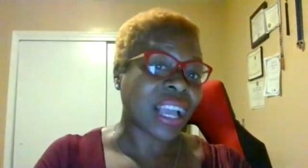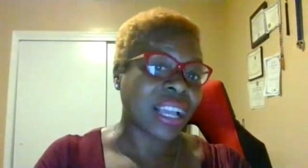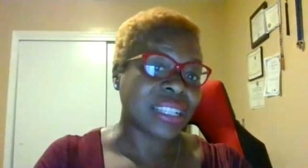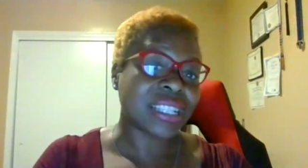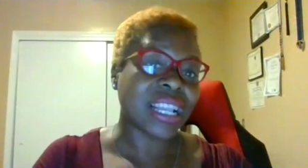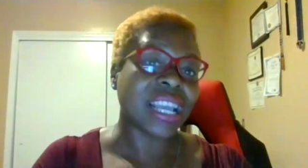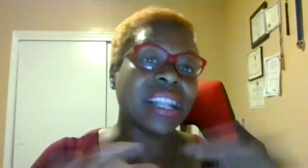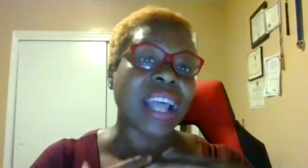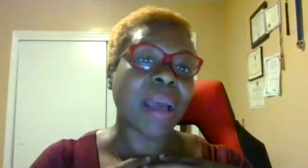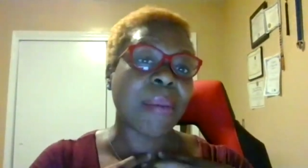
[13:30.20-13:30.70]
I
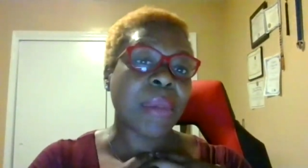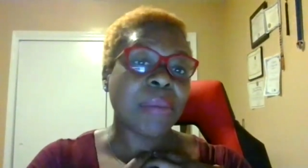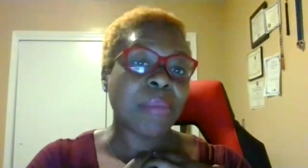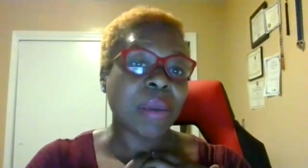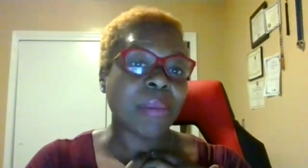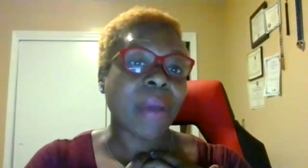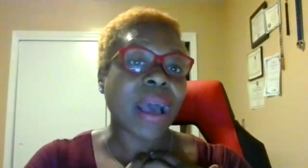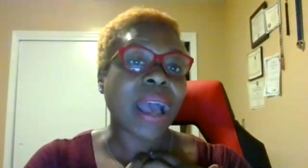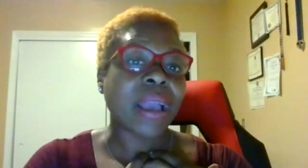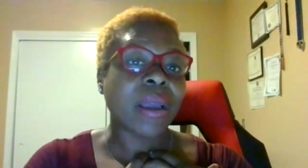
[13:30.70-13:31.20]
said, that may
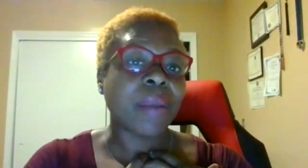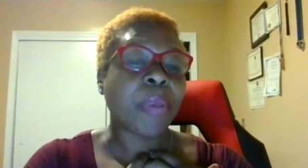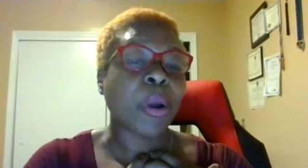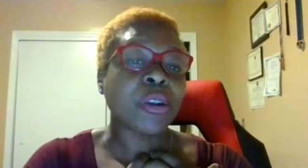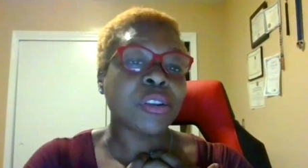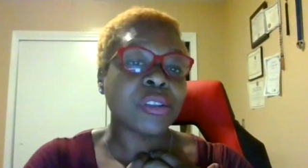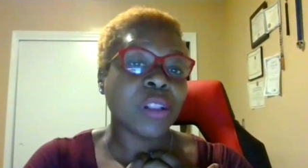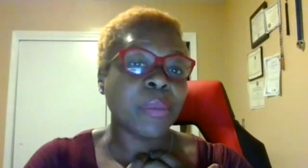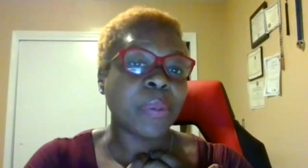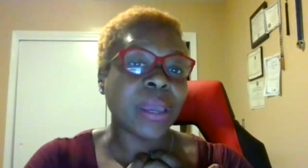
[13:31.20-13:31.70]
be my
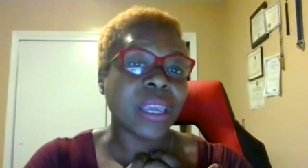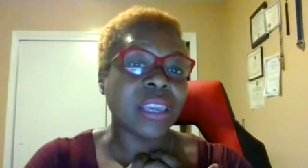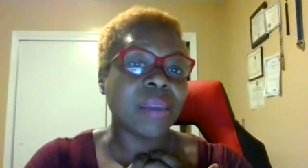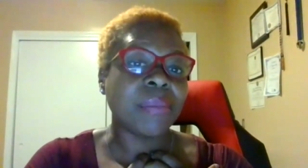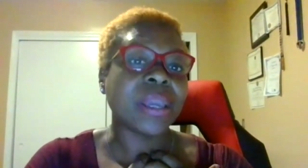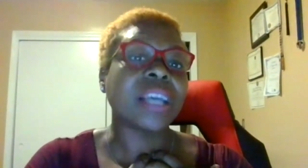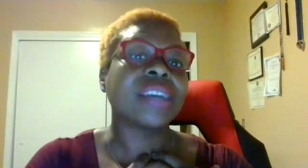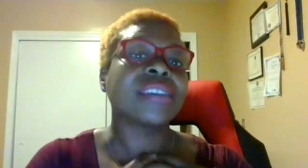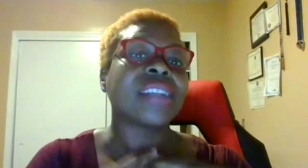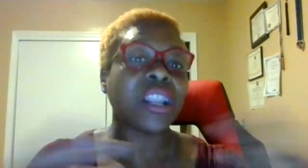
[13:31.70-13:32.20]
personal opinion,
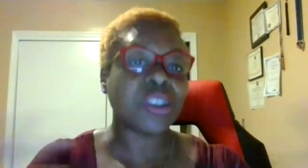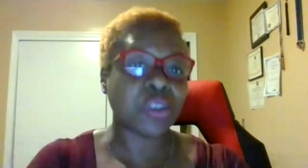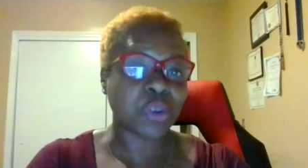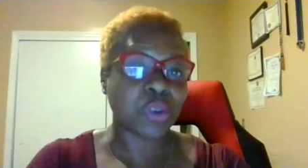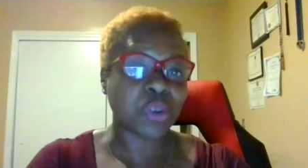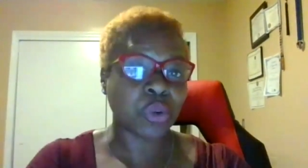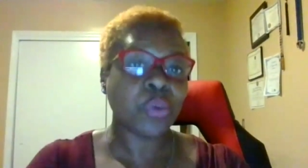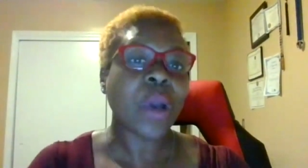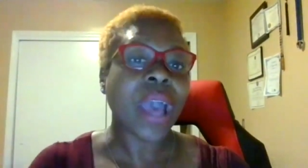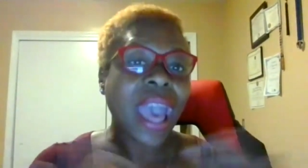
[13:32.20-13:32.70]
because I
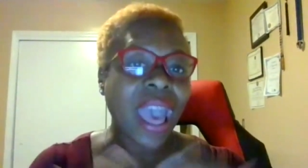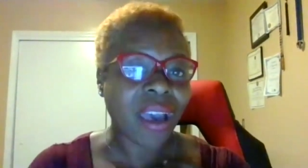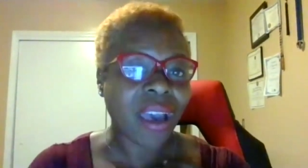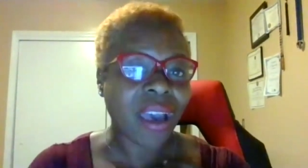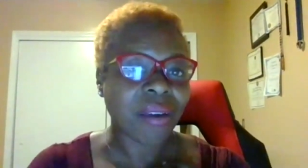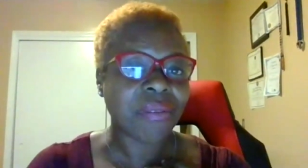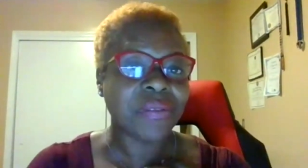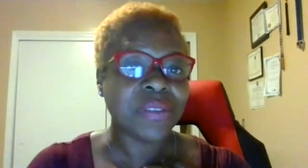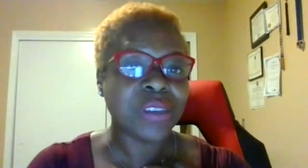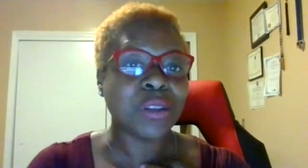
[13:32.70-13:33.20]
do
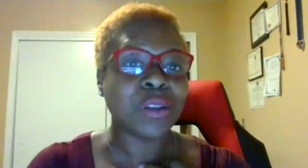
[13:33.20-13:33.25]
have,